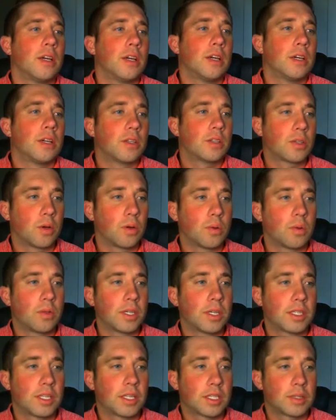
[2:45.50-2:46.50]
So
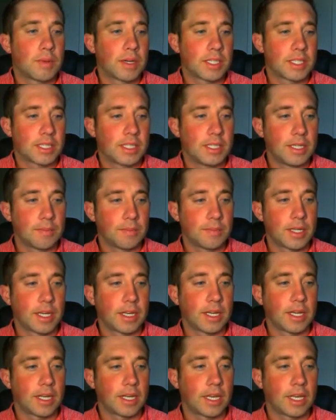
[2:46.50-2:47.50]
this is my SNP
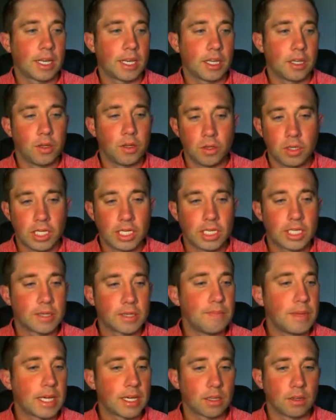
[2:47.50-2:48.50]
data, and it, it, you need to
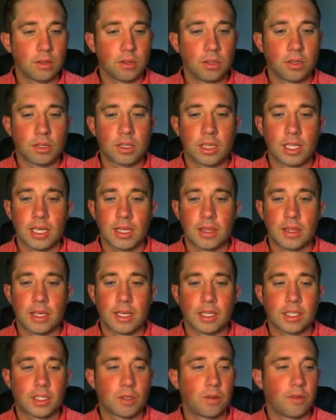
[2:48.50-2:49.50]
make it look like
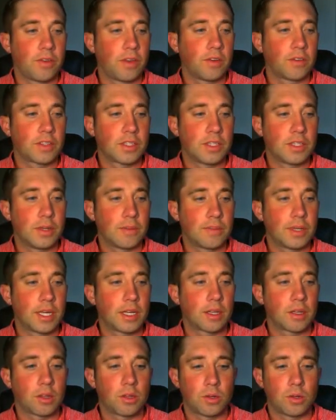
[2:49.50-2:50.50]
this. So if you have SNP
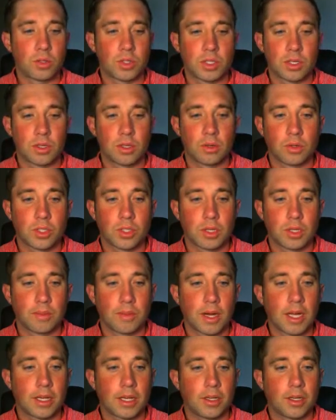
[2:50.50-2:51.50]
data close close to
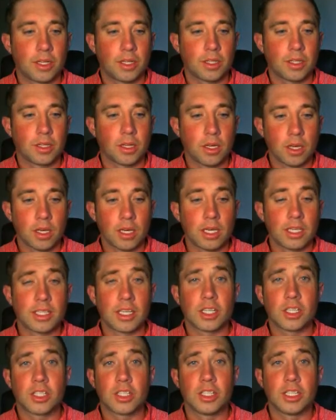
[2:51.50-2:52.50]
mine, you need
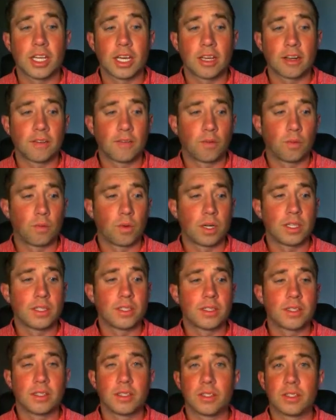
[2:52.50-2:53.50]
essentially negative
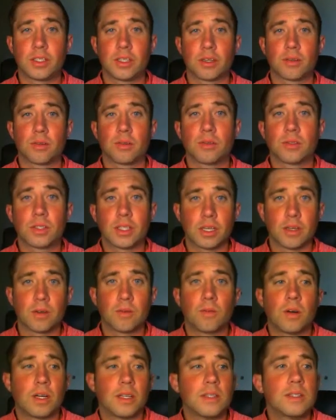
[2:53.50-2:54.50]
ones, zeros, and
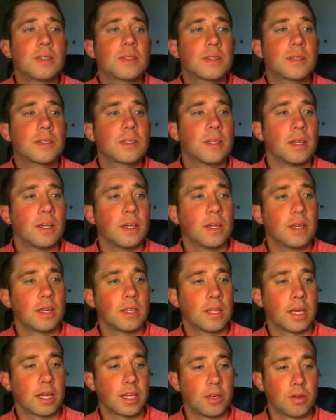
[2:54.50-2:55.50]
ones
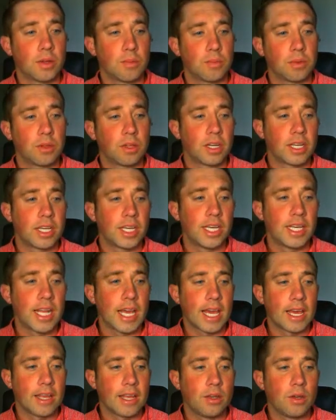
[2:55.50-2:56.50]
that you can plug in
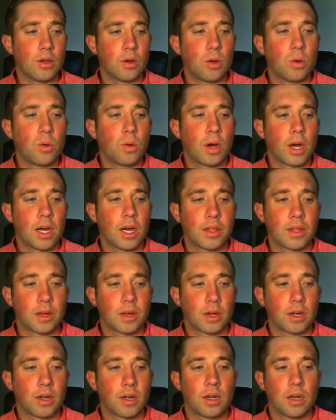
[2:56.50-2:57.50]
and no
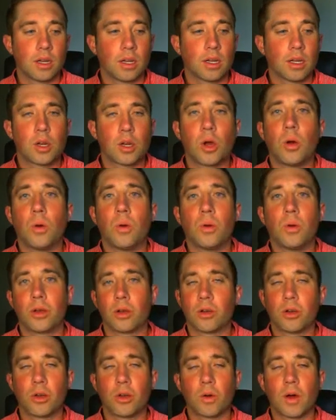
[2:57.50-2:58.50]
other code
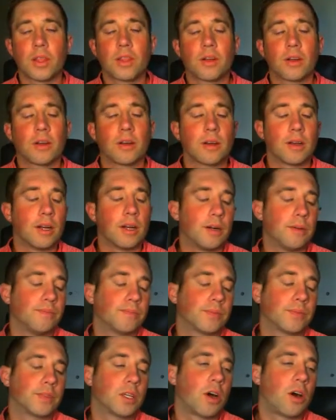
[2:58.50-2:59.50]
or no other
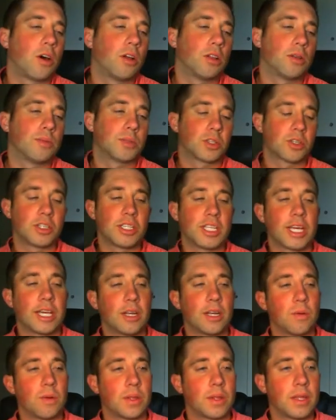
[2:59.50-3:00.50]
columns or
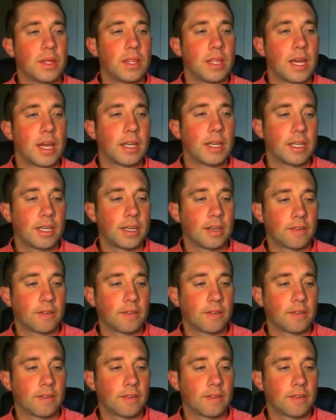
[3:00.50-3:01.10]
data within that data